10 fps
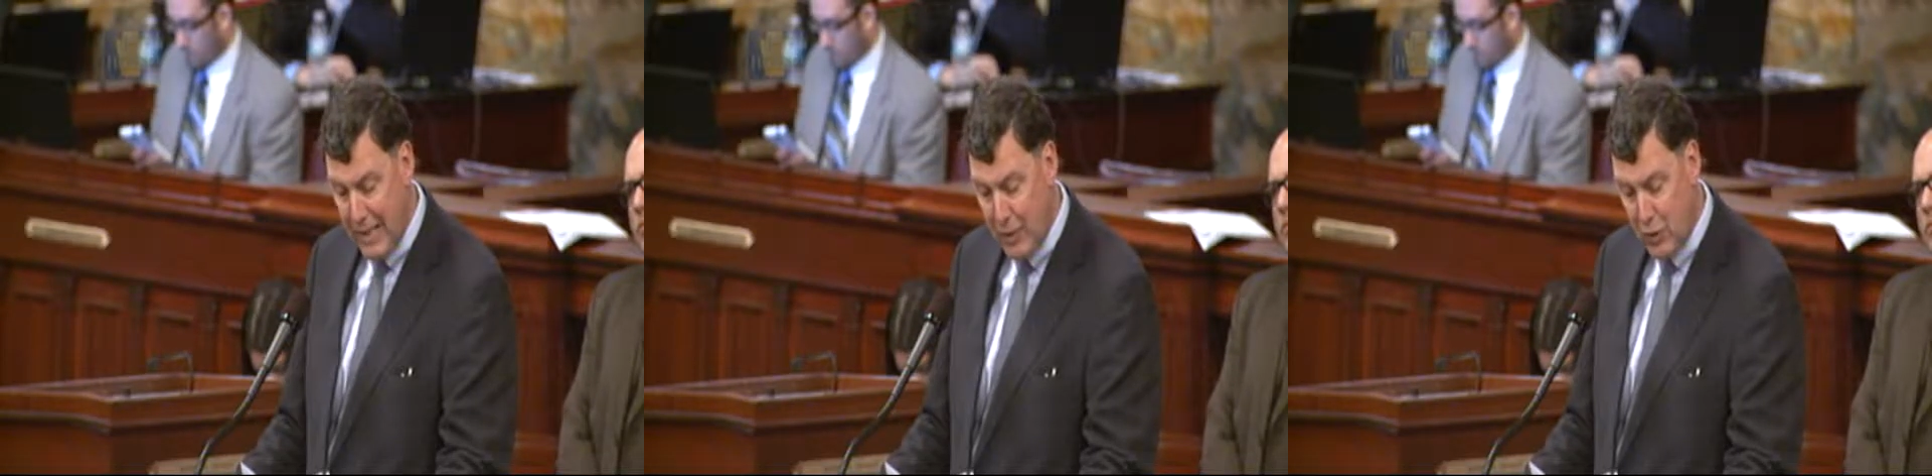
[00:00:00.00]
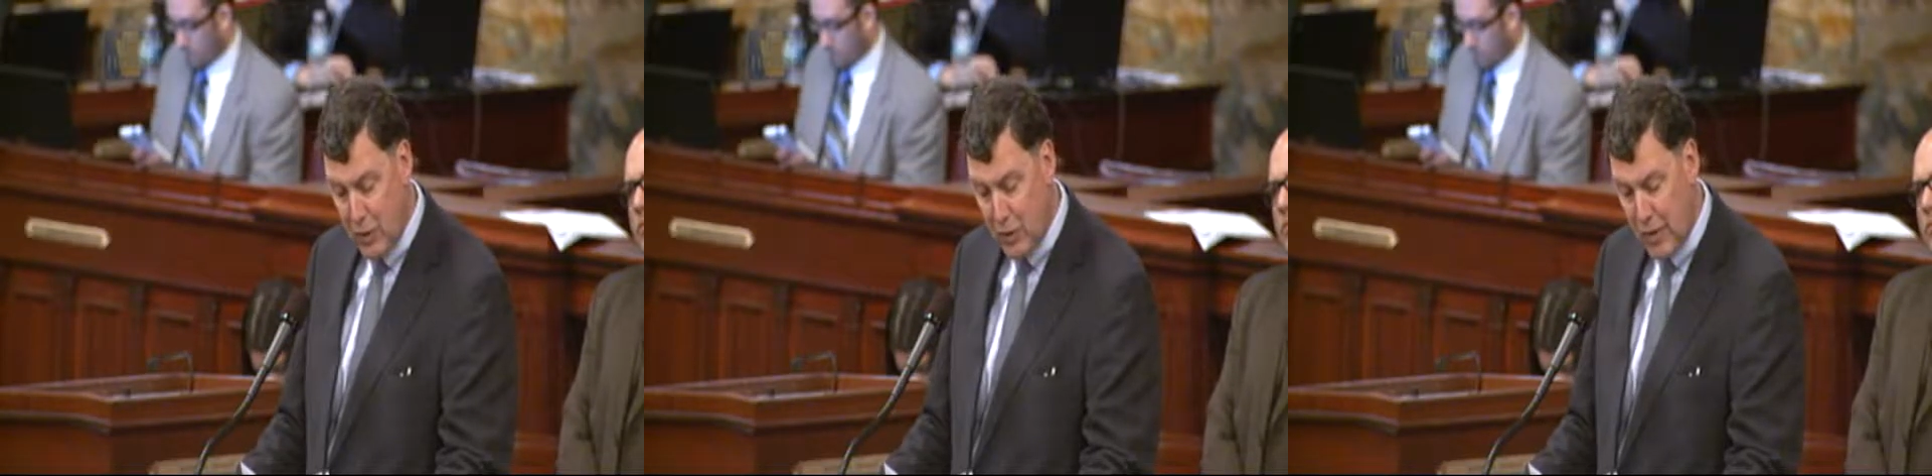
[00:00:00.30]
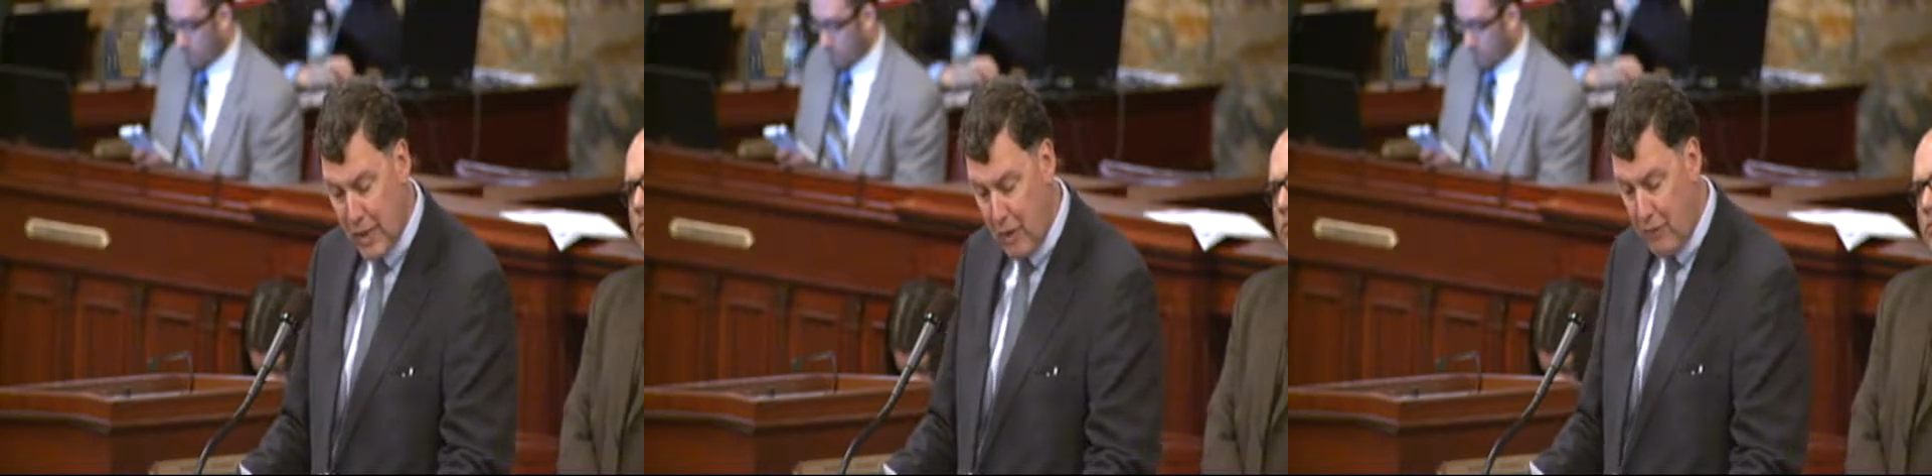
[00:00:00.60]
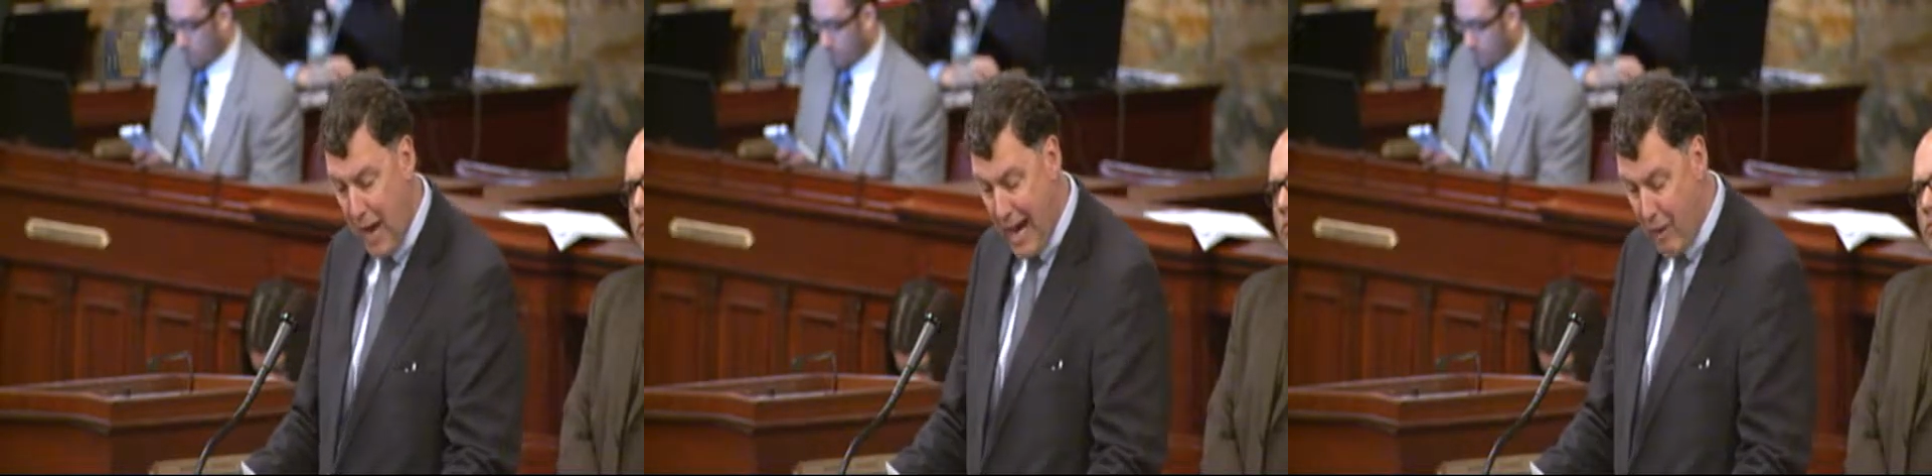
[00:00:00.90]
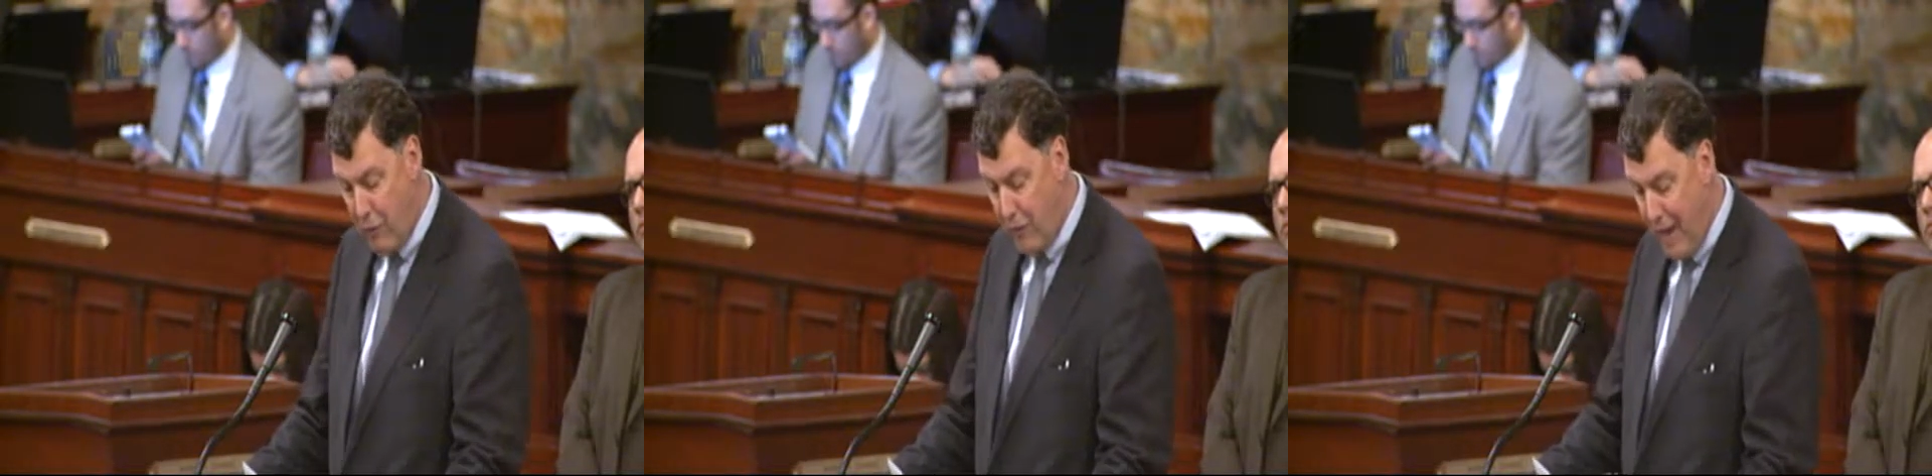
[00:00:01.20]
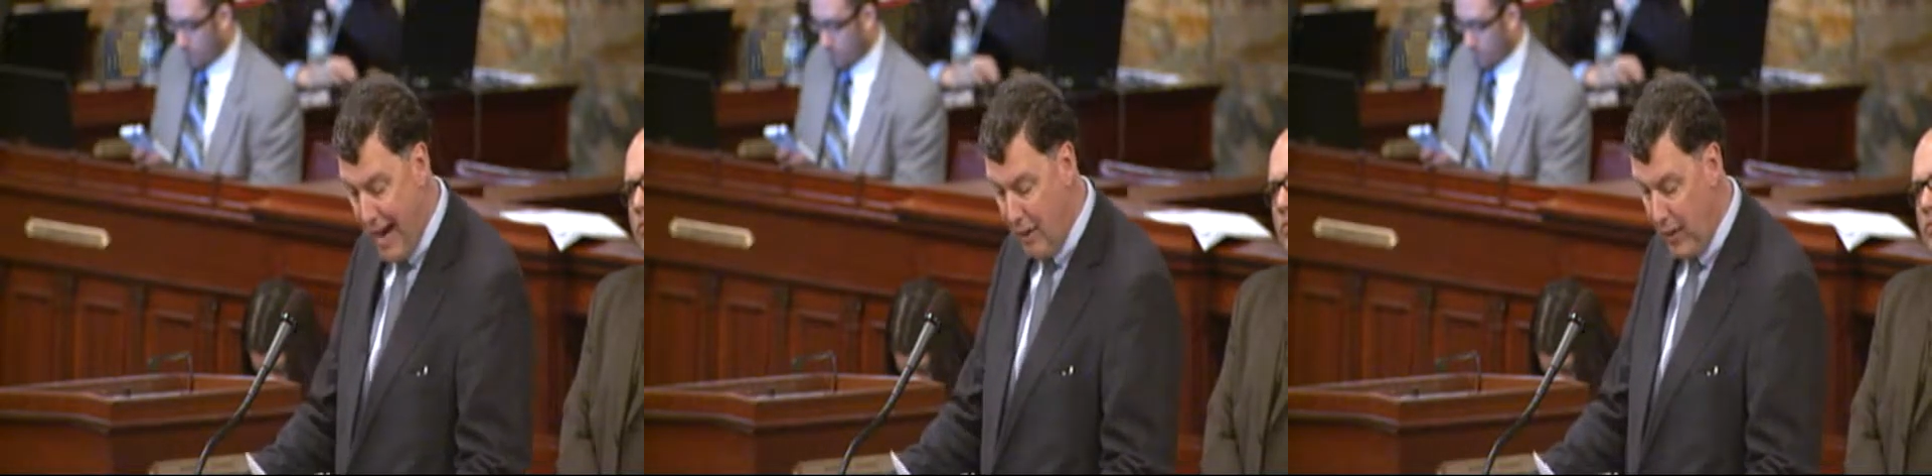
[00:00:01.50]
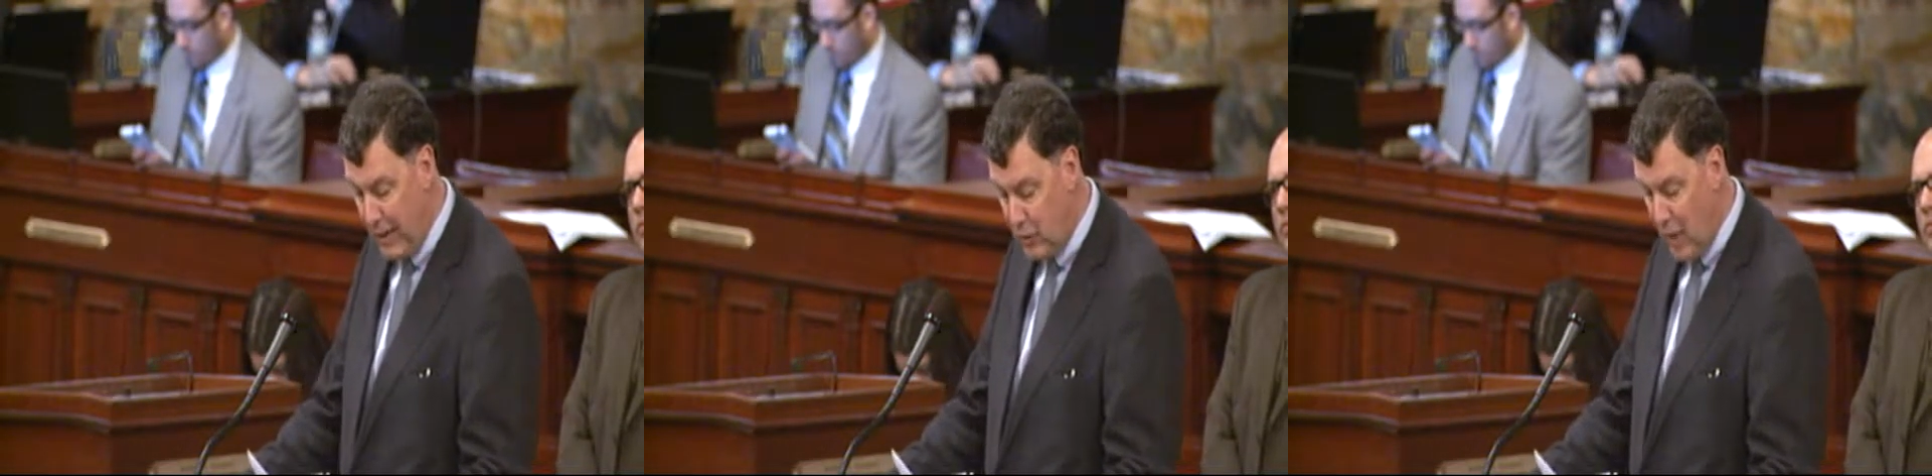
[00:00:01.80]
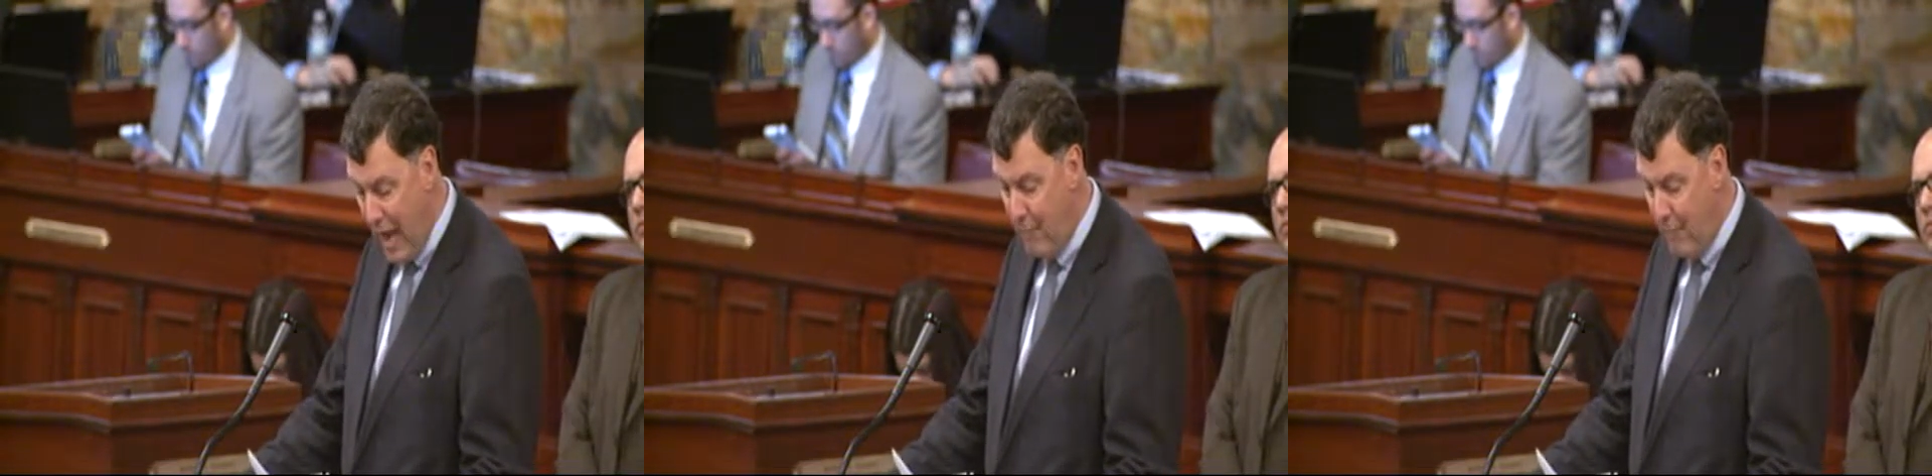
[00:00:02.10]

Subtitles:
consisting of iron filings